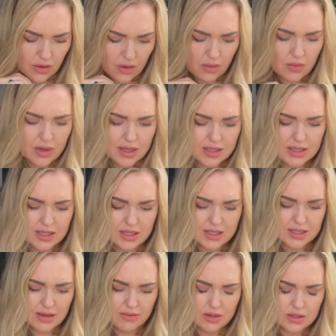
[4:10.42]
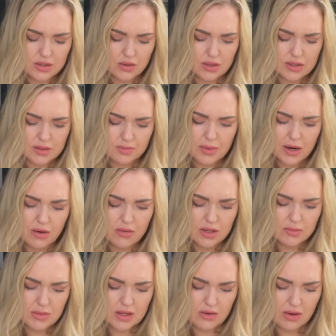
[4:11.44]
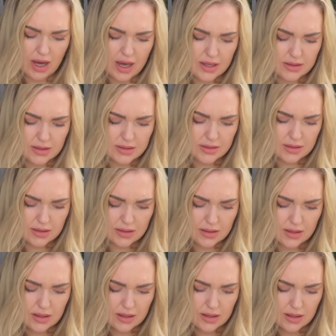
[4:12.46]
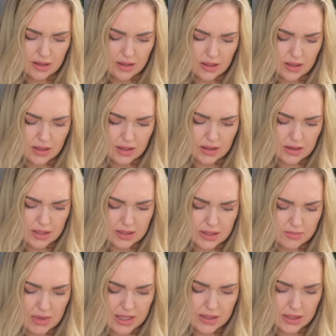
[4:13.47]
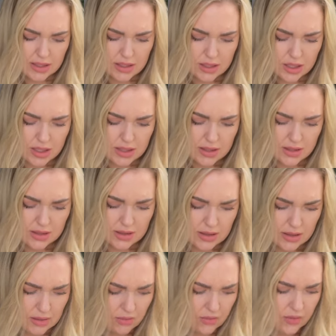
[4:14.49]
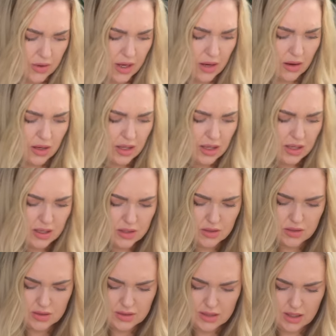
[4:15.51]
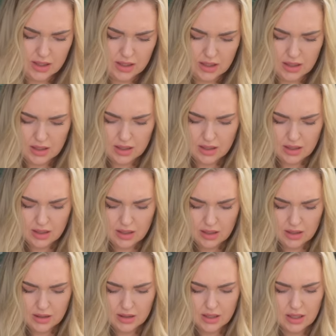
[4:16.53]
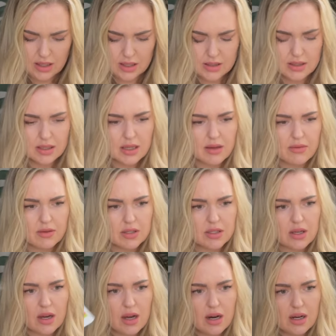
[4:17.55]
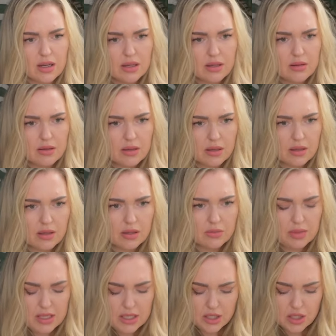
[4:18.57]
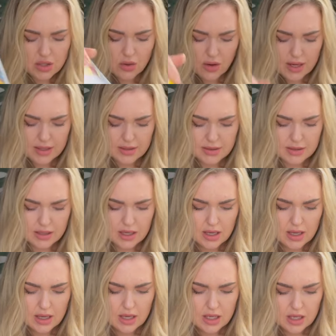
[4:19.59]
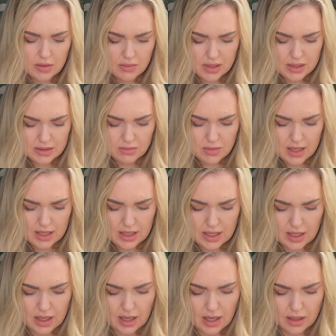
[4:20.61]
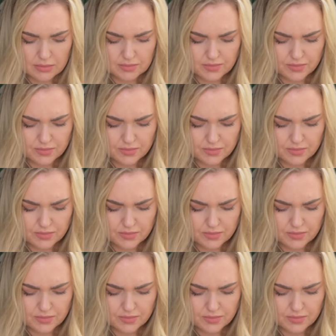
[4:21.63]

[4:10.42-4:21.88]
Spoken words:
What is this Seven of Swords? Bear with me, you guys. This message is very interesting. It is the Lover's card. Could be a choice you must make here.